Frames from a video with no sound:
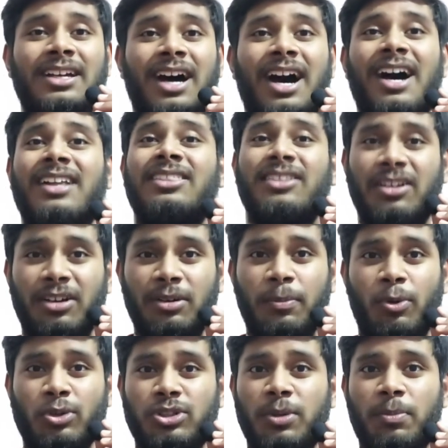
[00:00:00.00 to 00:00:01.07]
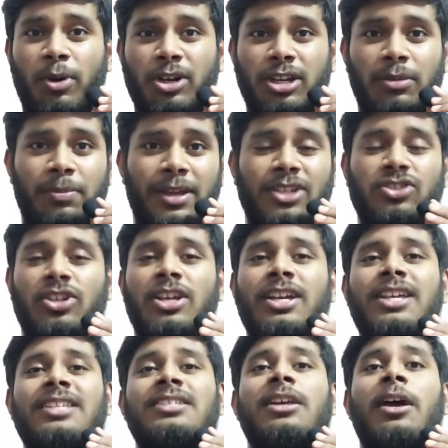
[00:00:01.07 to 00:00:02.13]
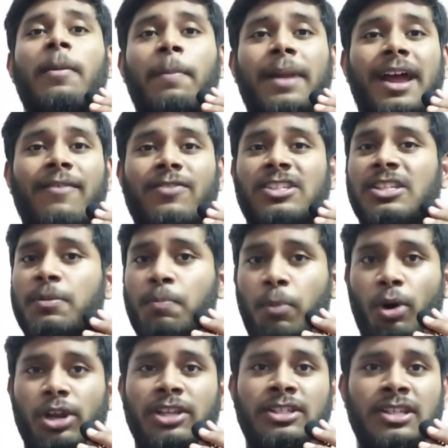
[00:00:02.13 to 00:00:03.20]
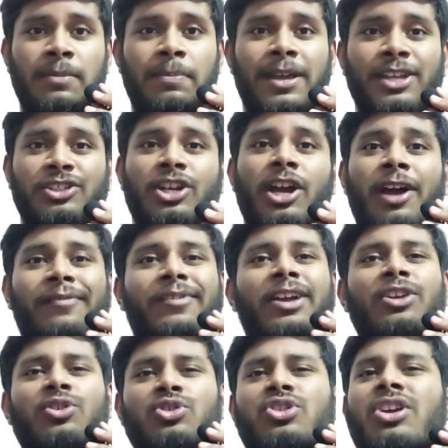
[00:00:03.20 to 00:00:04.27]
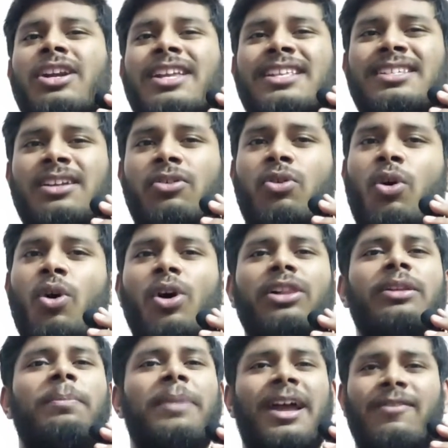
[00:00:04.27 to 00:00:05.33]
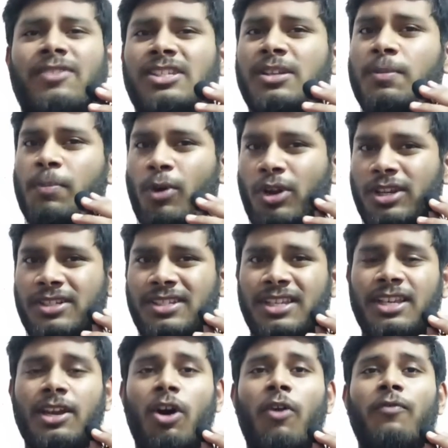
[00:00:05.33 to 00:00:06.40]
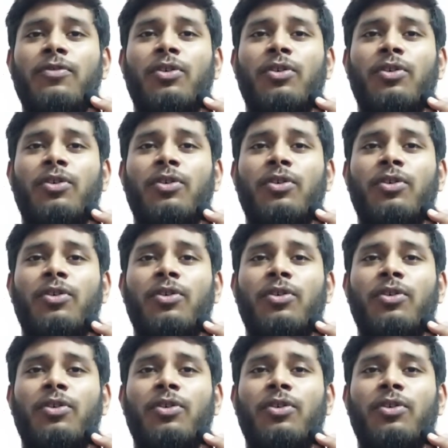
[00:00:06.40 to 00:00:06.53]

Our third most important page is privacy policy page, where you should list down all the privacy policy